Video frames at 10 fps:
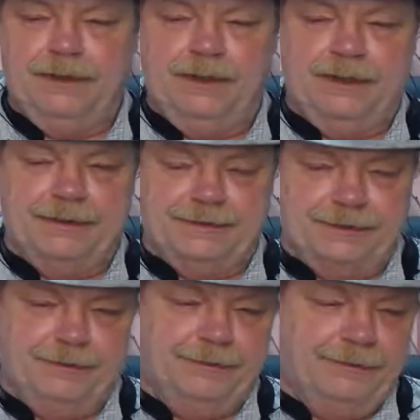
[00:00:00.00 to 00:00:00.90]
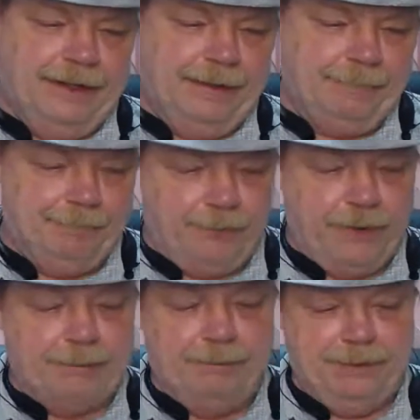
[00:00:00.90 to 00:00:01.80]
And so I am
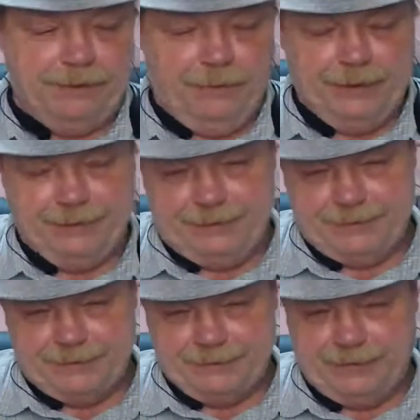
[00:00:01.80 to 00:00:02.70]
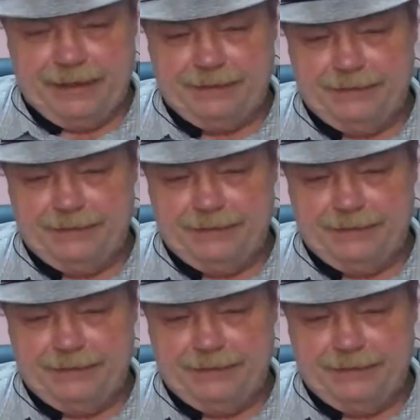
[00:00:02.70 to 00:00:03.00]
probably going to subscribe